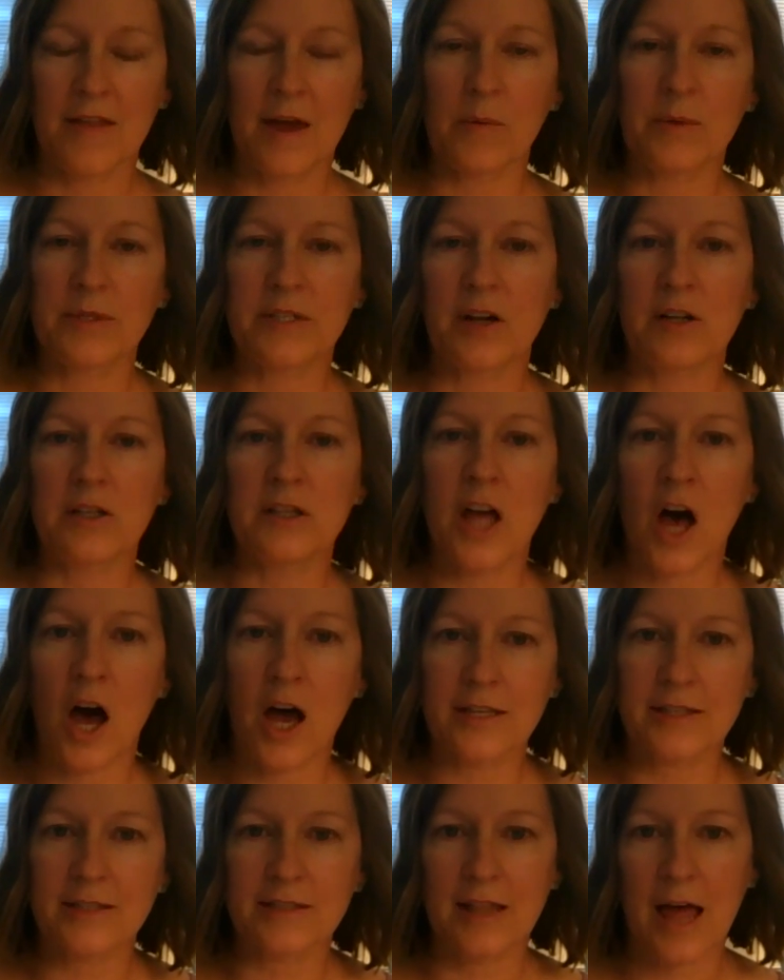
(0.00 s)
That was our
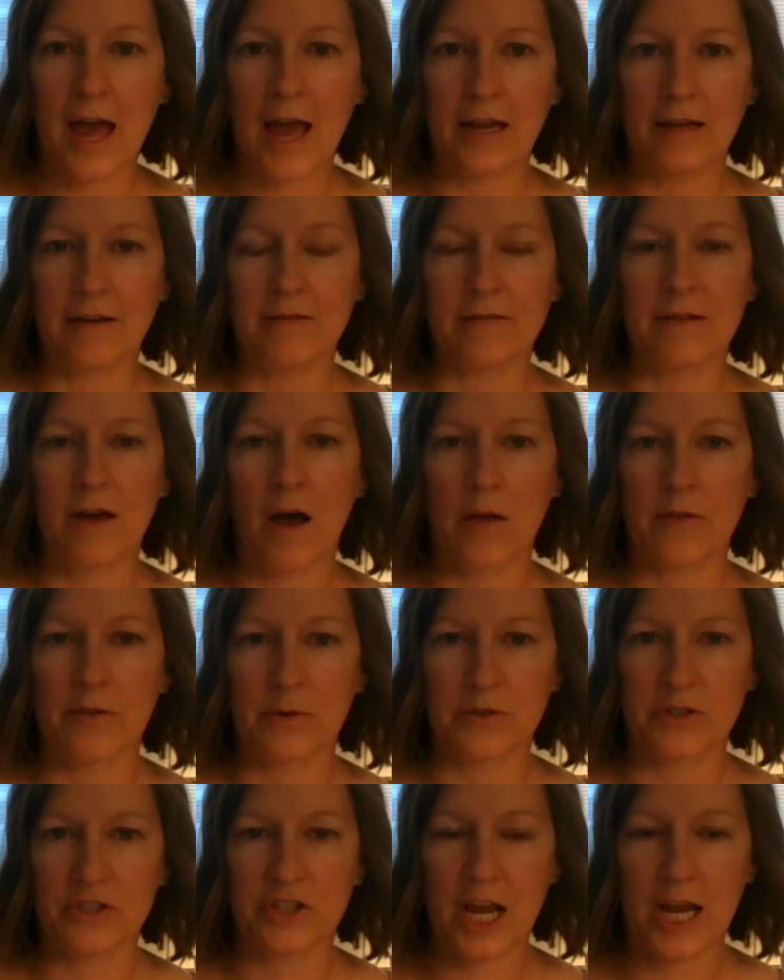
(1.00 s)
loss line, all
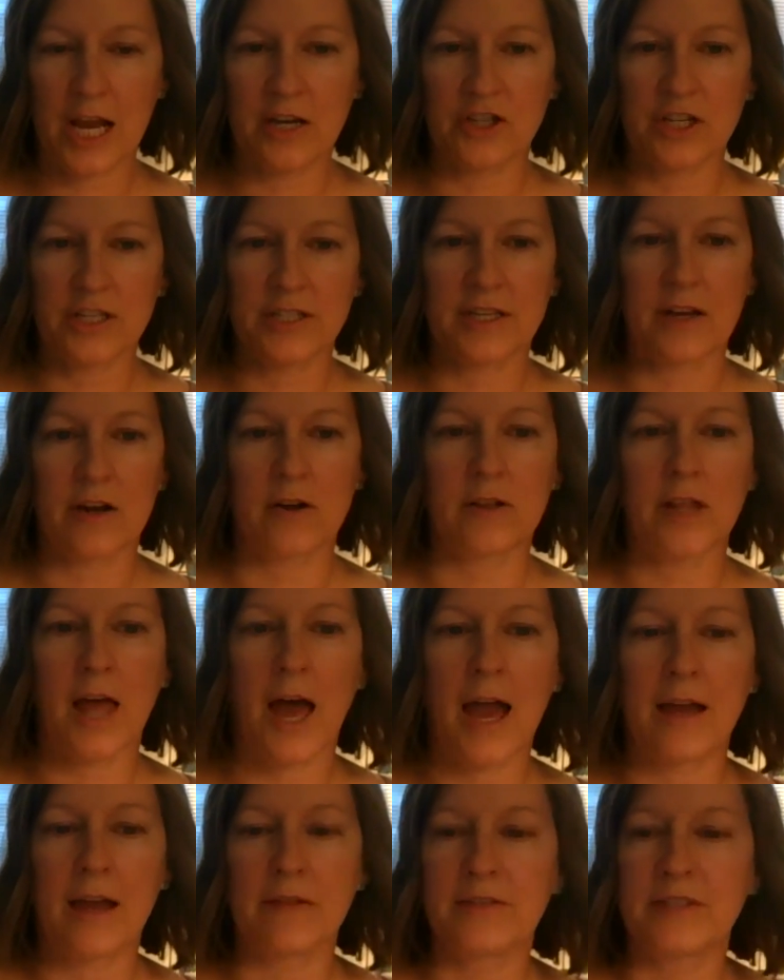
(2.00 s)
those changes in our
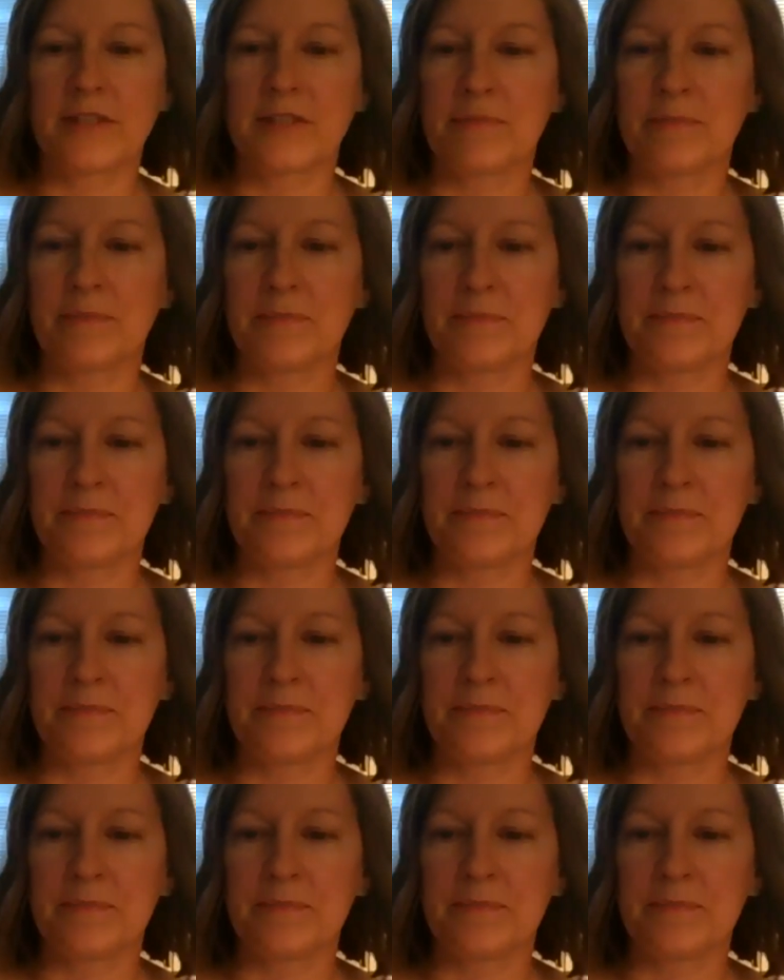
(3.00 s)
lives.